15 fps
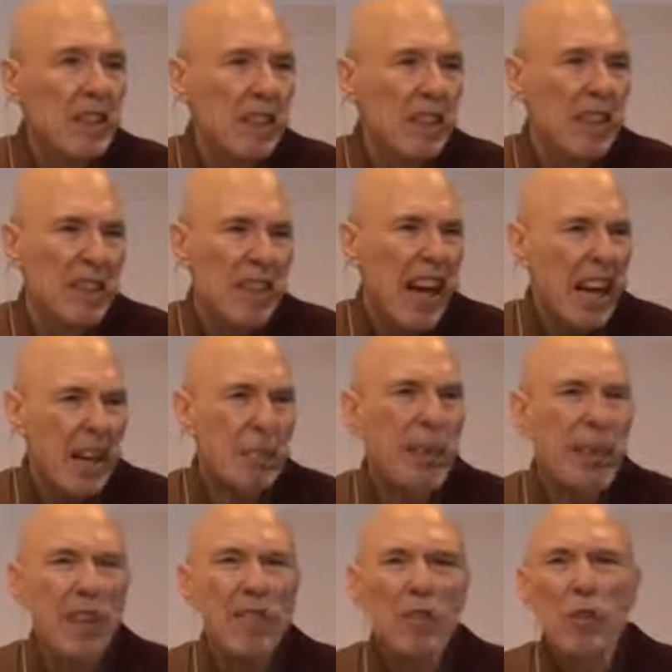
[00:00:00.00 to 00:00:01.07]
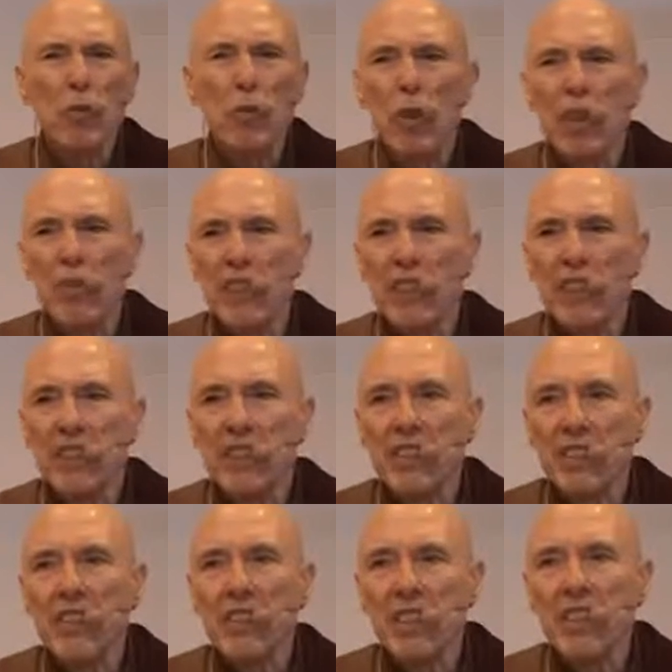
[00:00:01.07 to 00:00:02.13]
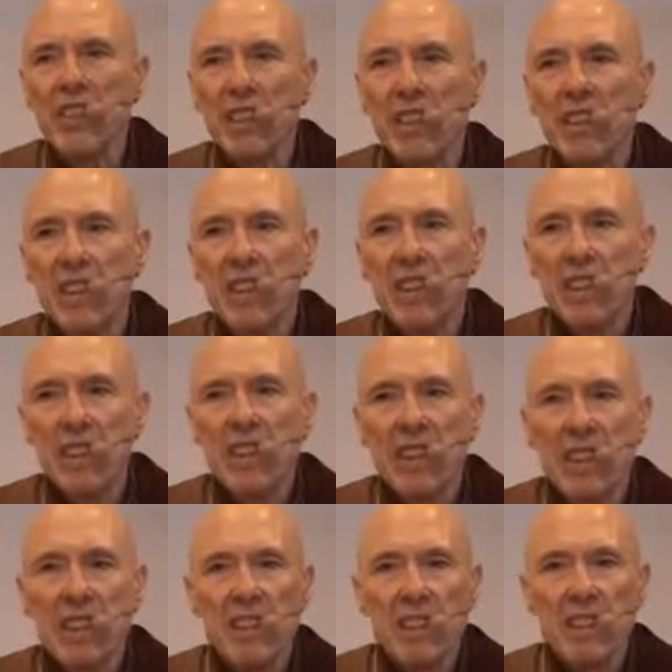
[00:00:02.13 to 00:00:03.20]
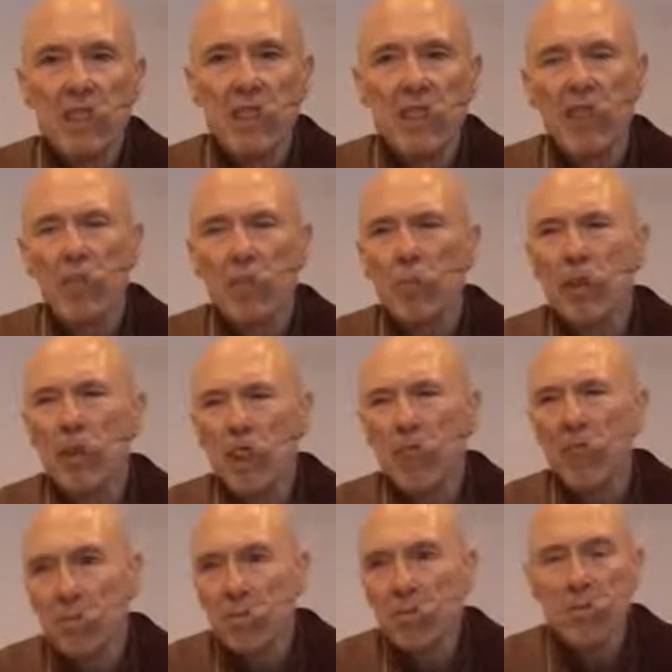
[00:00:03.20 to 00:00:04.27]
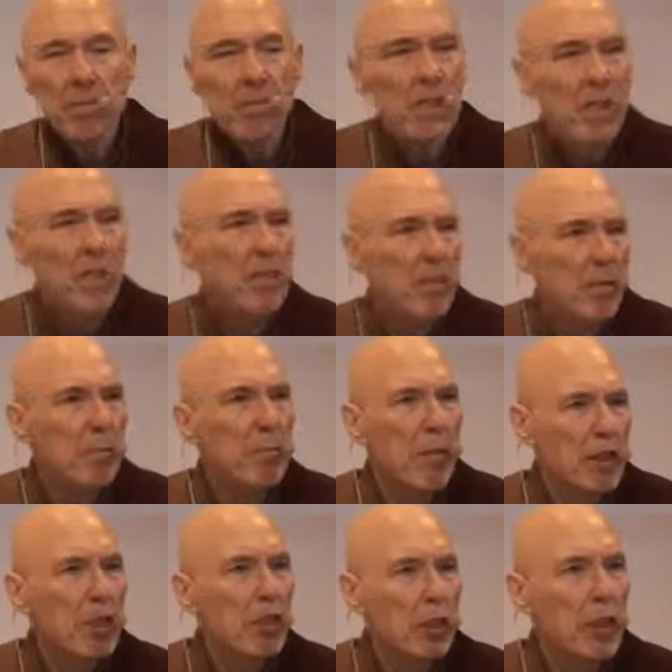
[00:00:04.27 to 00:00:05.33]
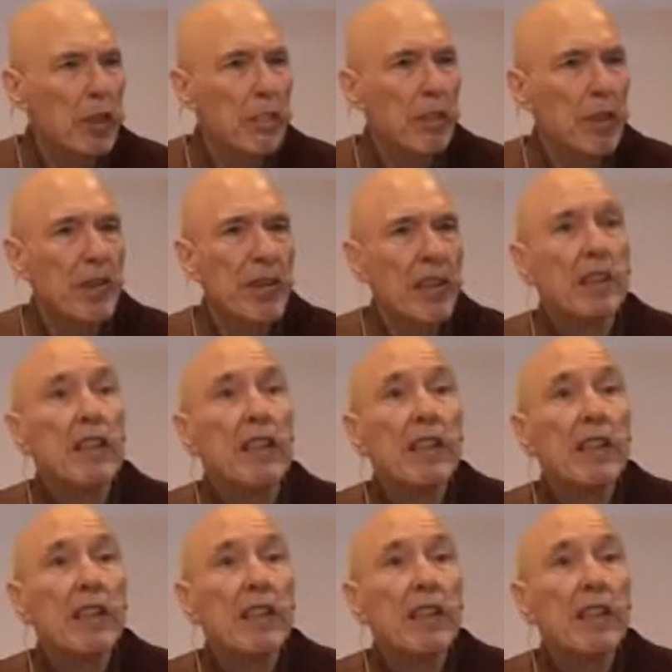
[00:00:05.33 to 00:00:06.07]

it can't be after 12 years. It would have to be a much shorter period.